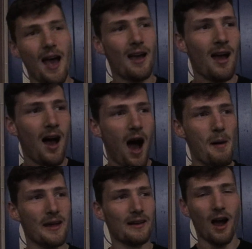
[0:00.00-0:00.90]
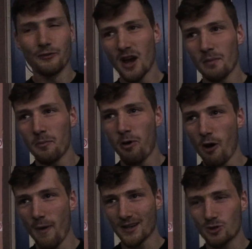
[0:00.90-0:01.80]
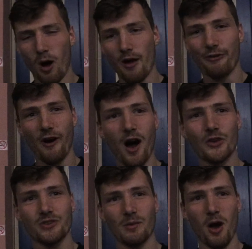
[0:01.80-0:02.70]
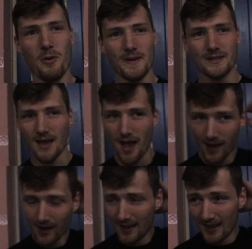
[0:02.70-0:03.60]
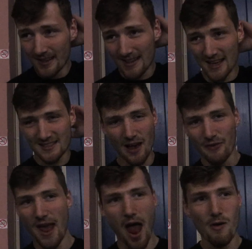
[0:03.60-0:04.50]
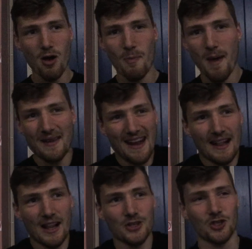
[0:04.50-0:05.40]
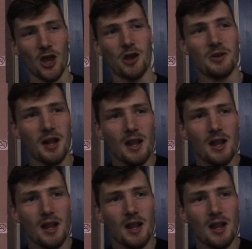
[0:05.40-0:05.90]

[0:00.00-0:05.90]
Yeah, I mean, I've jumped the pro ranks quite fast. I'm hoping to get a Southern Area or maybe an English soon.